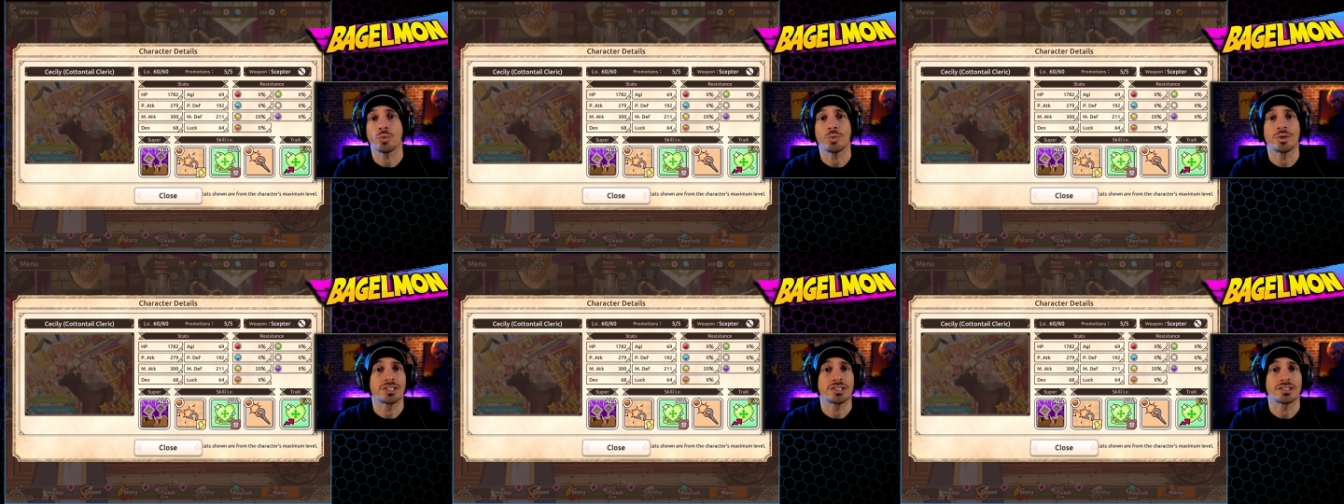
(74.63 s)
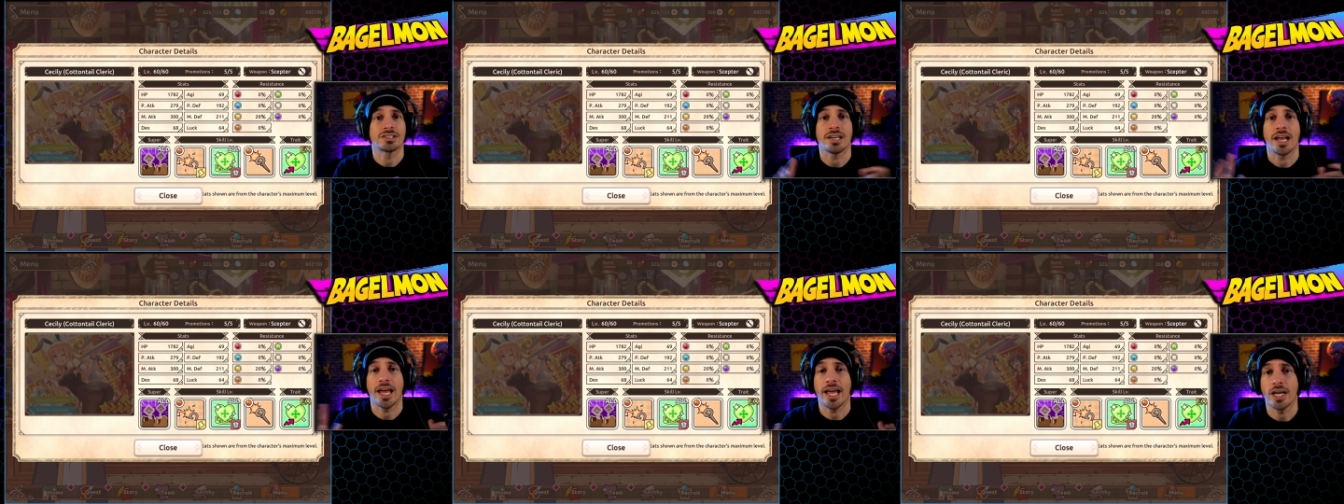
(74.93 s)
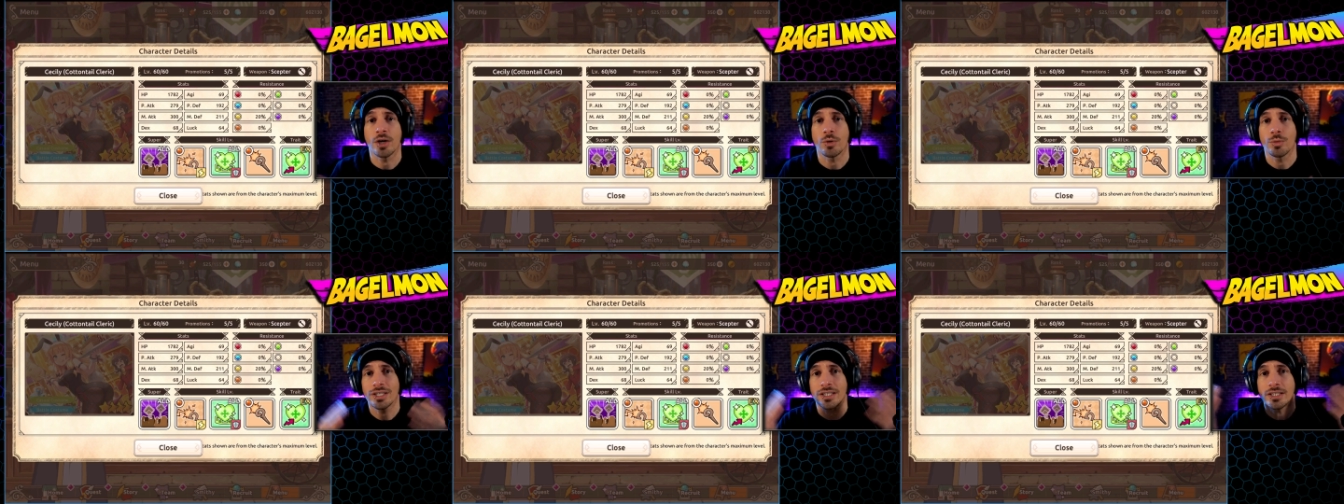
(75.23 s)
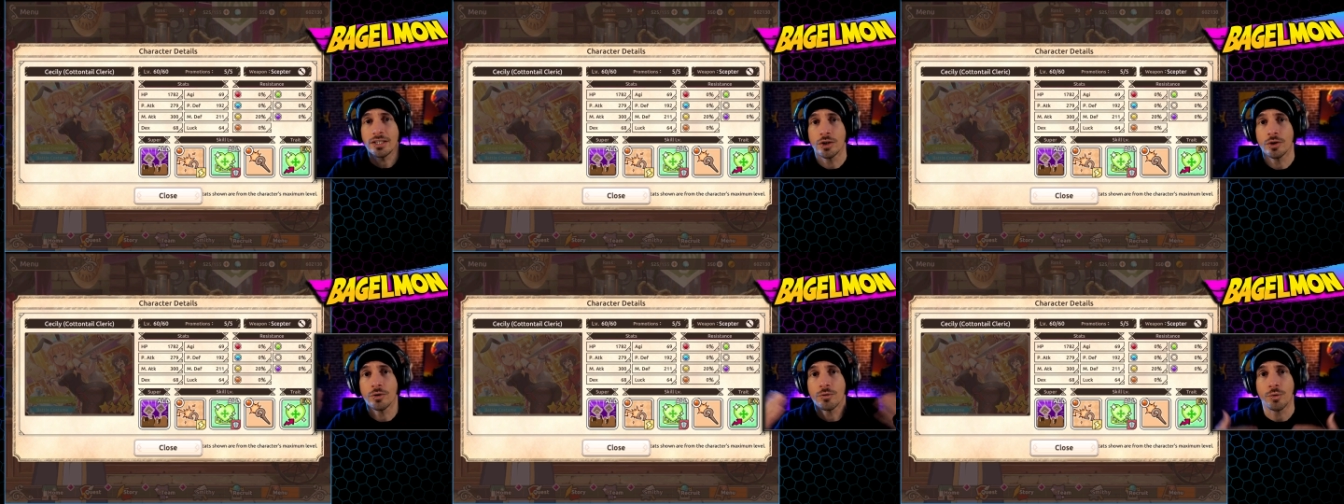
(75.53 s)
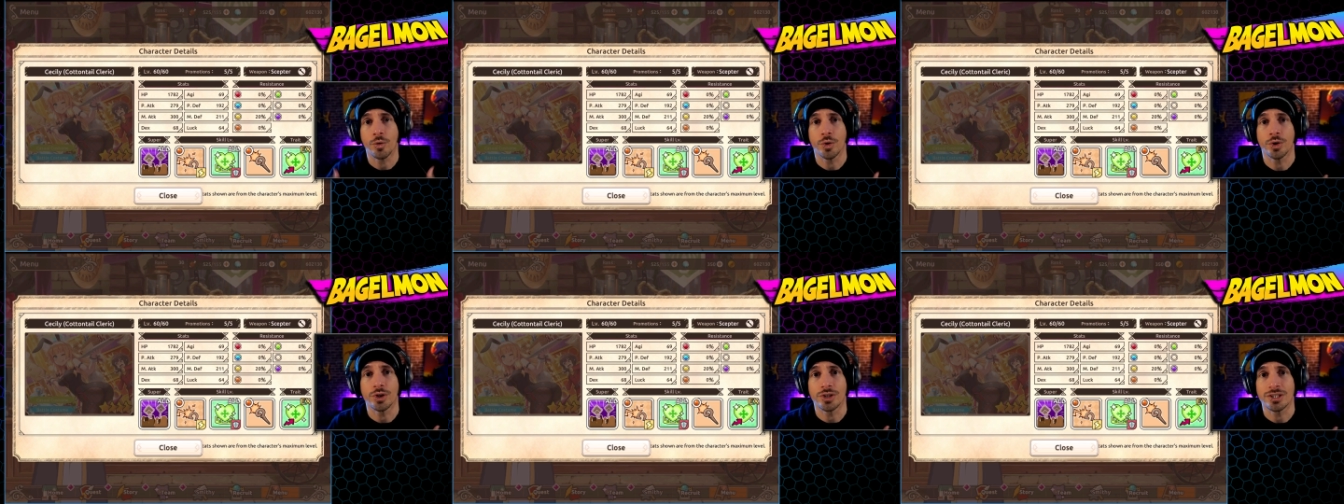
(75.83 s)
which is an AoE heal
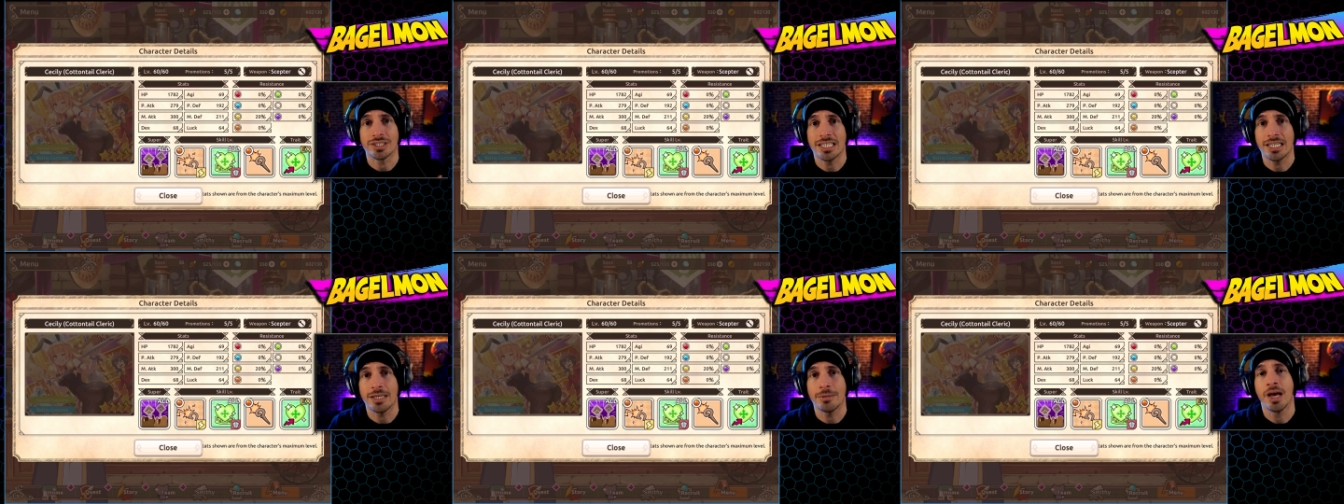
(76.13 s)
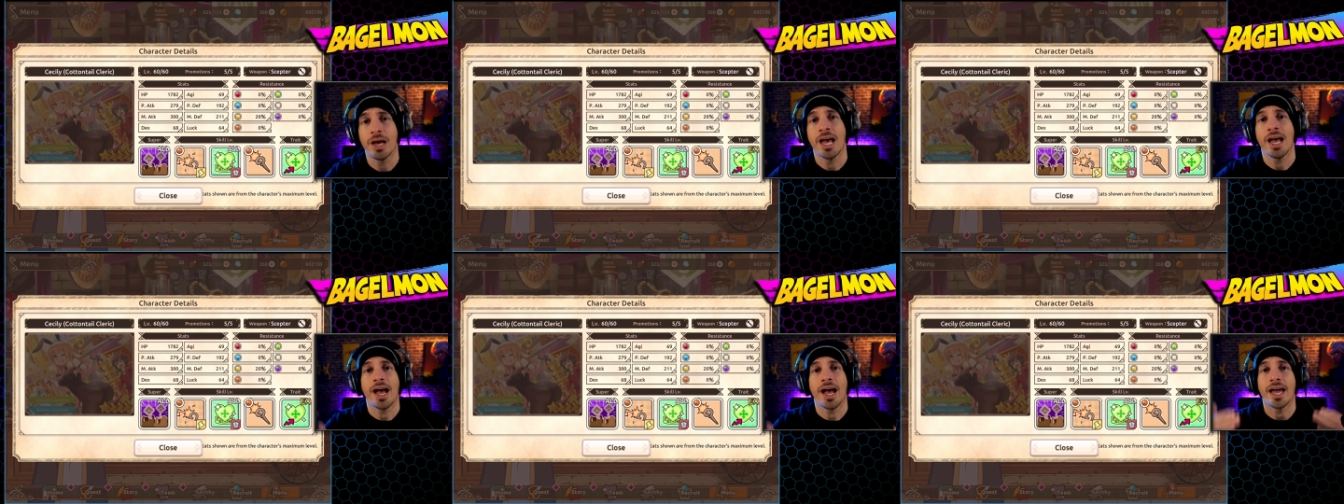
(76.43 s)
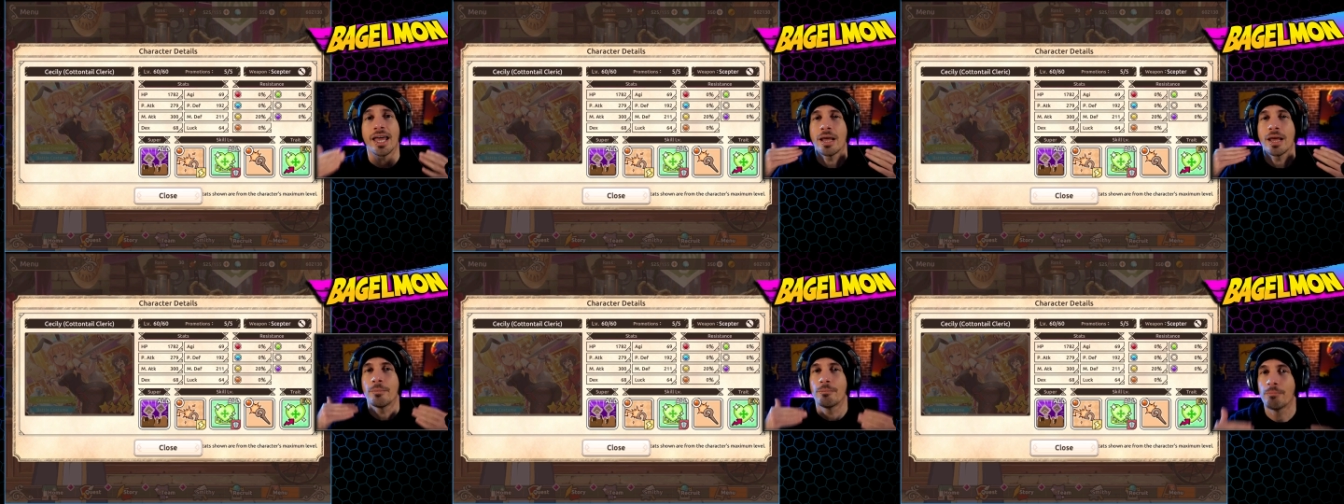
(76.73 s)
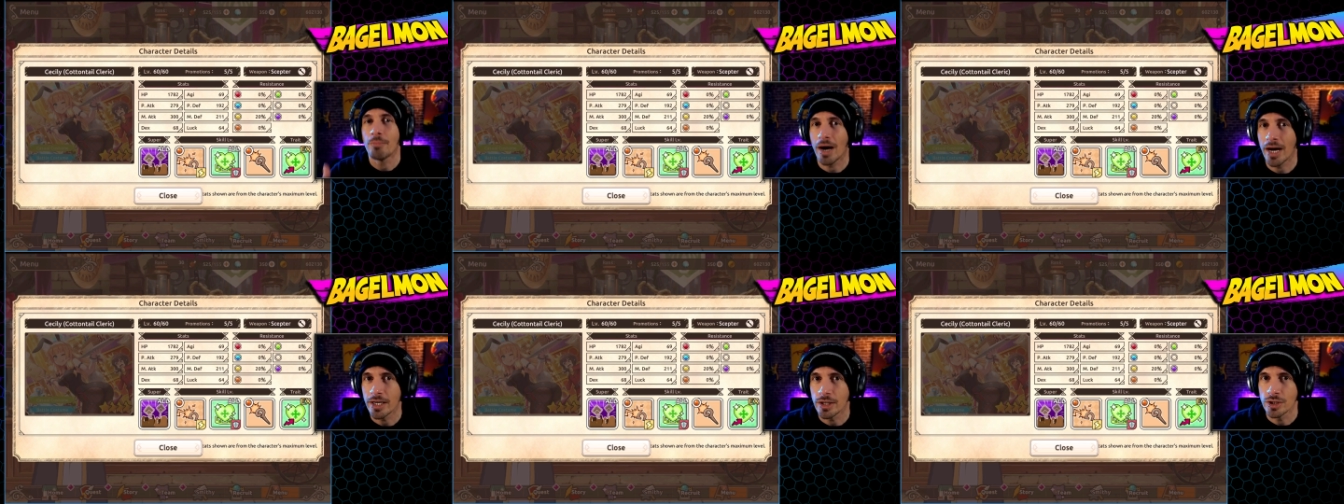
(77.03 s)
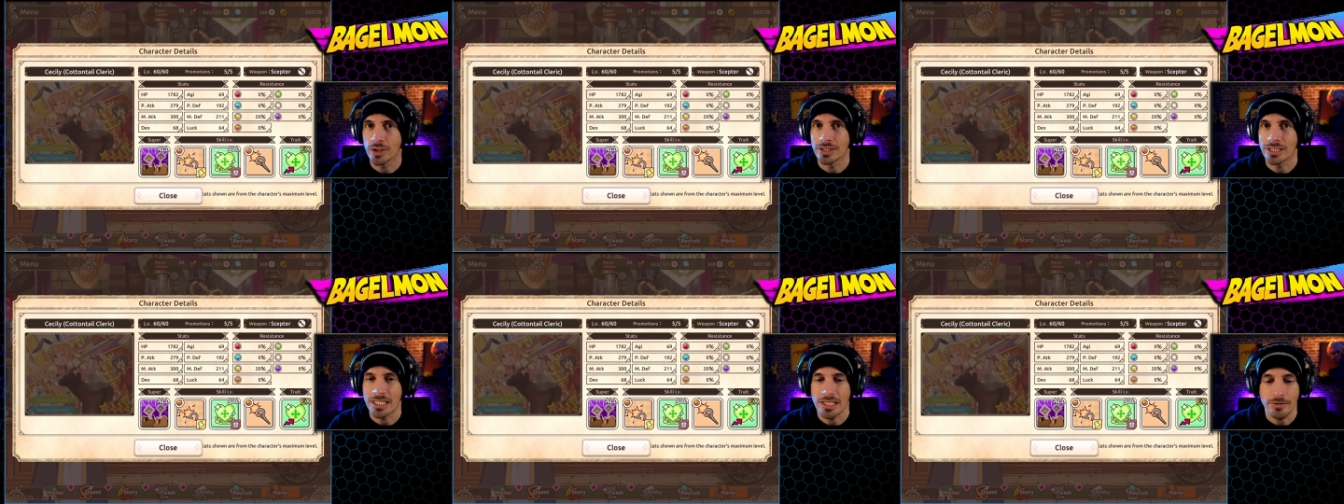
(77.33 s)
for your team and a
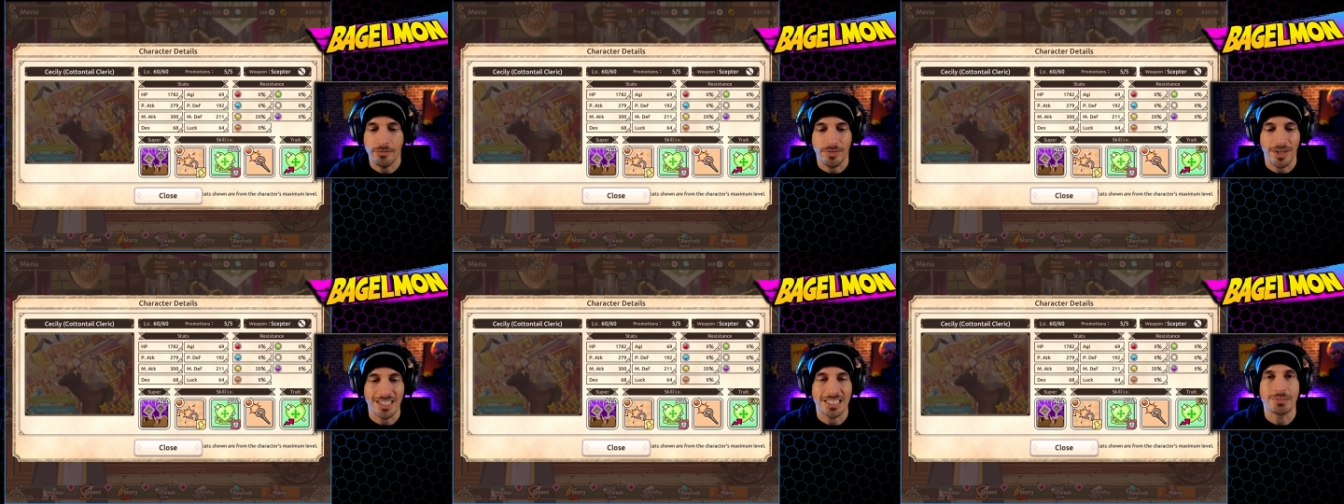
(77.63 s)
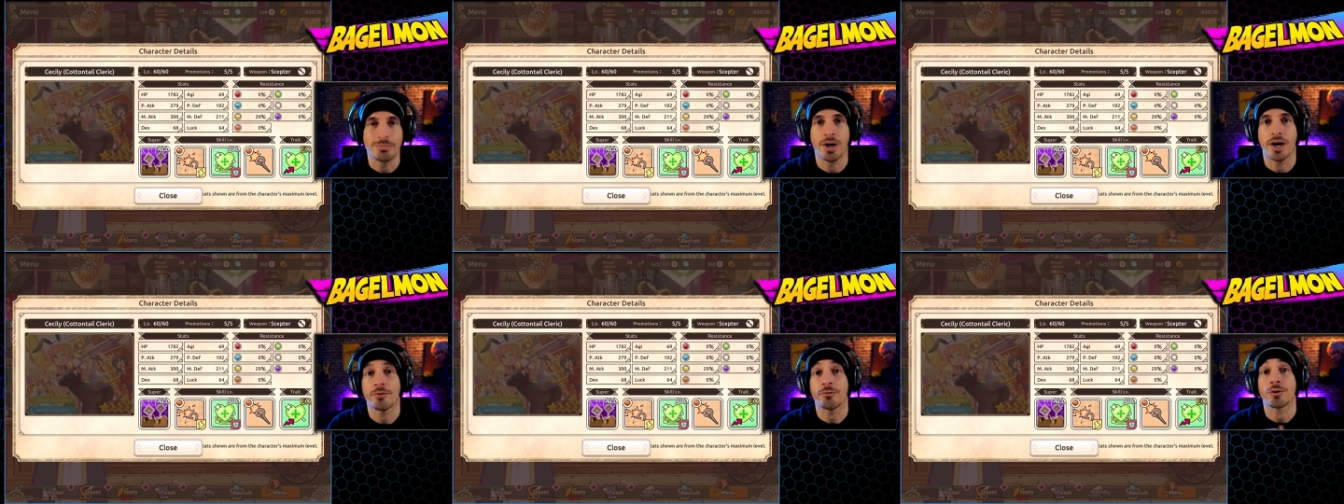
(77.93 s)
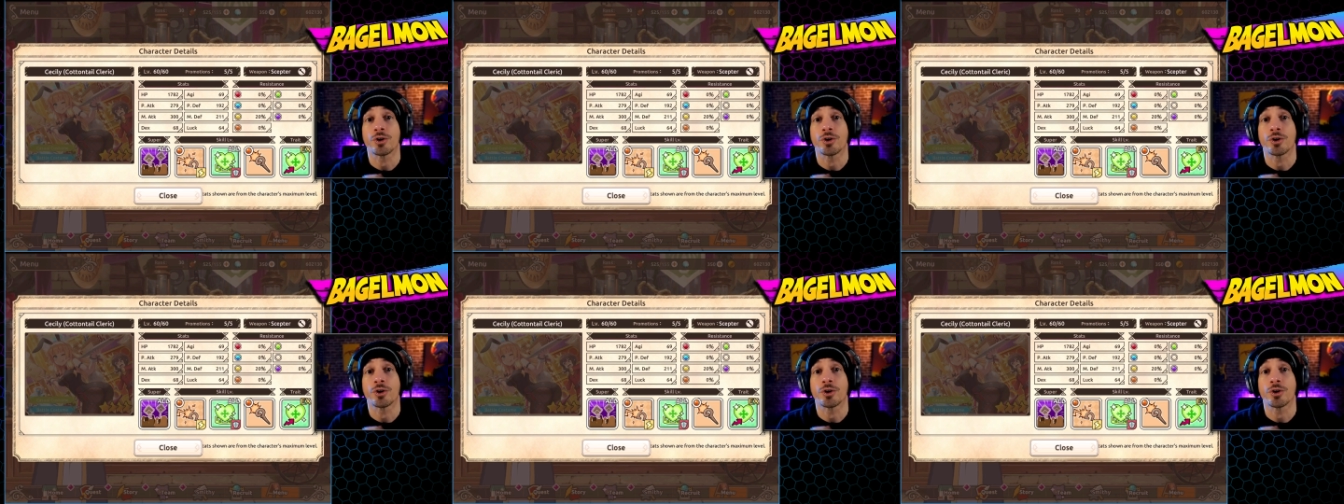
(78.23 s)
minor defense buff.